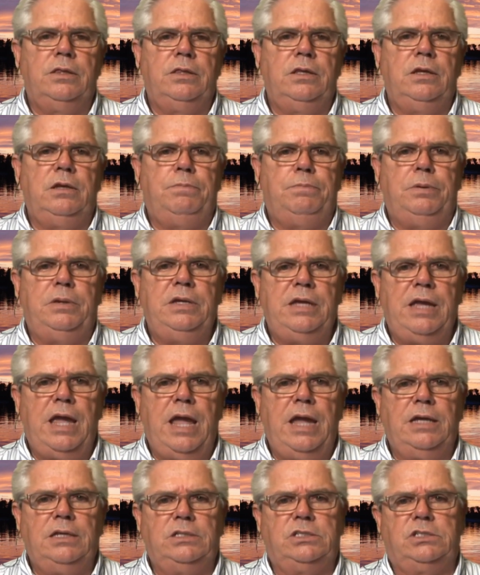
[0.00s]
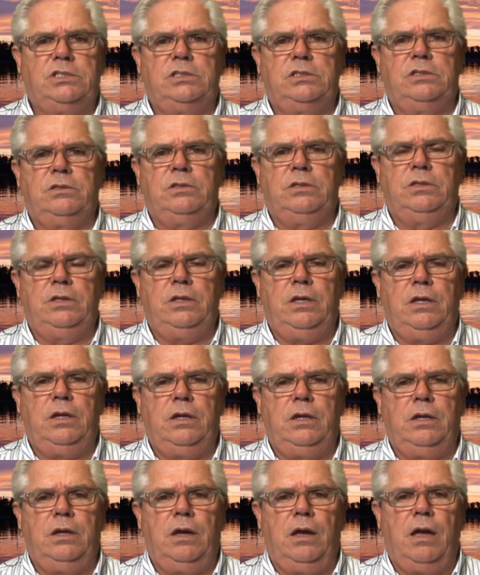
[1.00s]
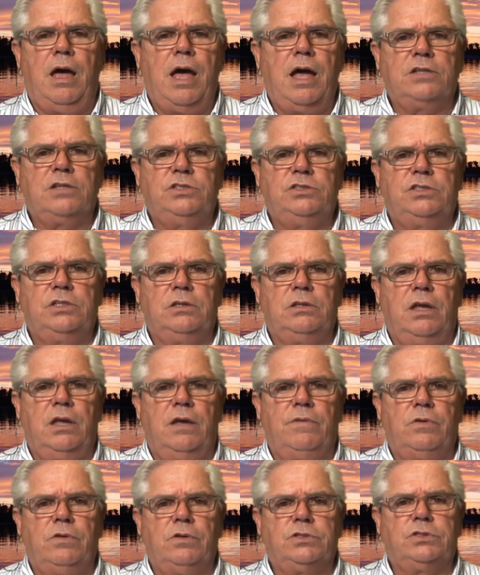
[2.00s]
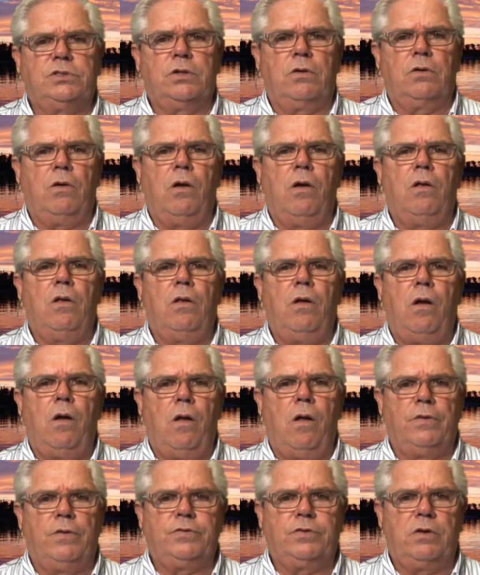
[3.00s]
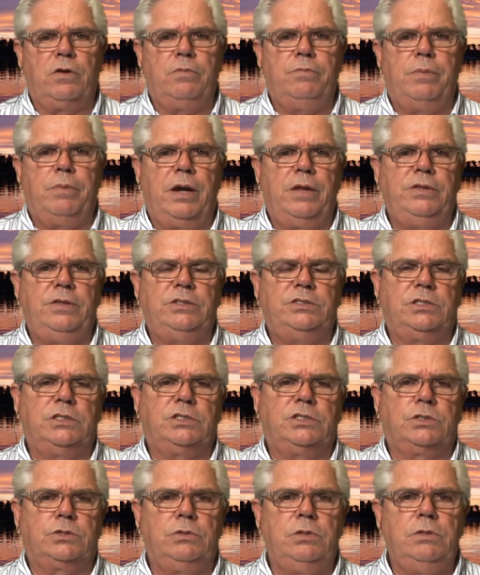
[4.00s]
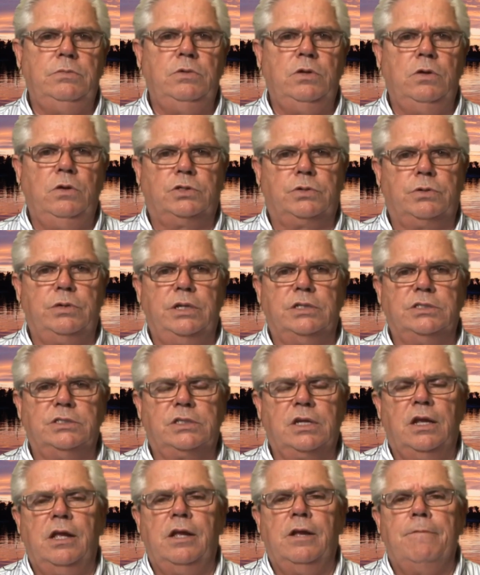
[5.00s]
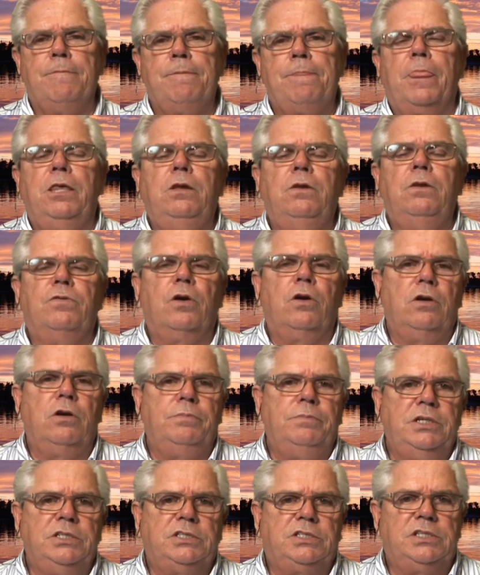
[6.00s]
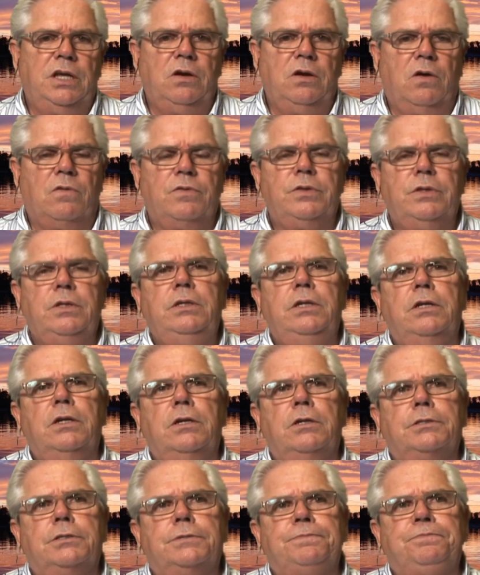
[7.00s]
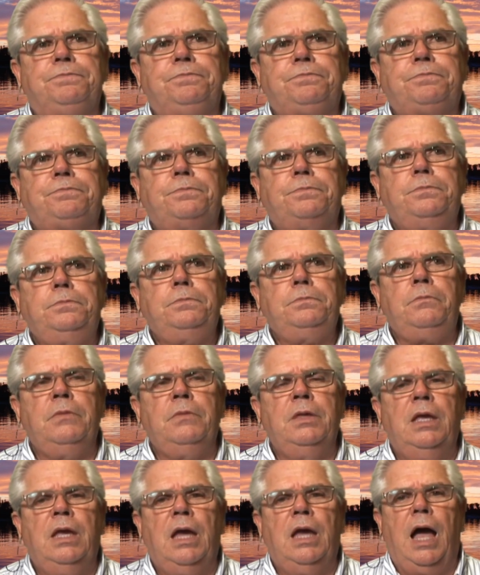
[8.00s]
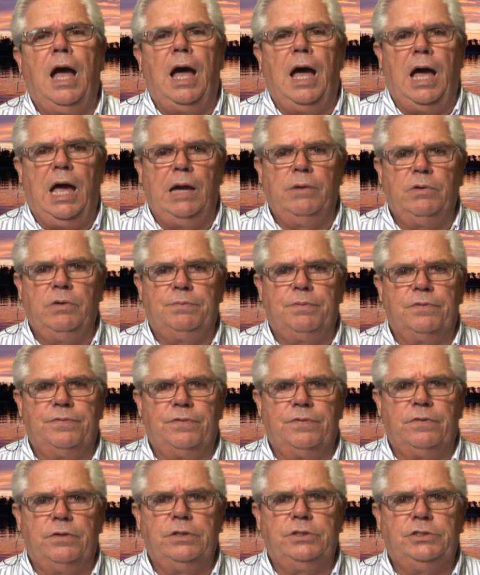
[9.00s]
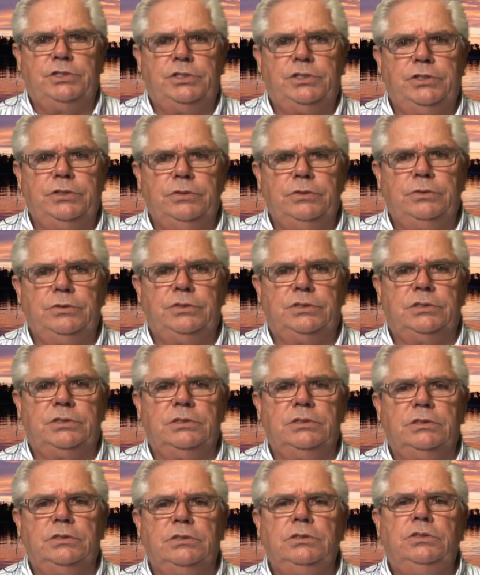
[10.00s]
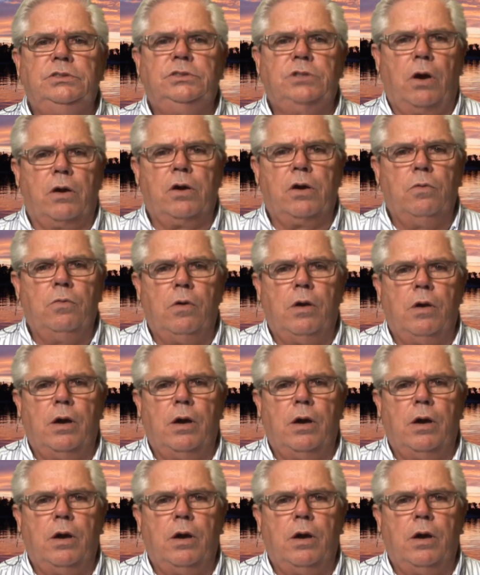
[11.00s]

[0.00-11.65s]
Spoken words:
The pH, the oxygen levels, they're all altered by these extreme nutrients. You've heard me say over the years, I would prefer to choose darker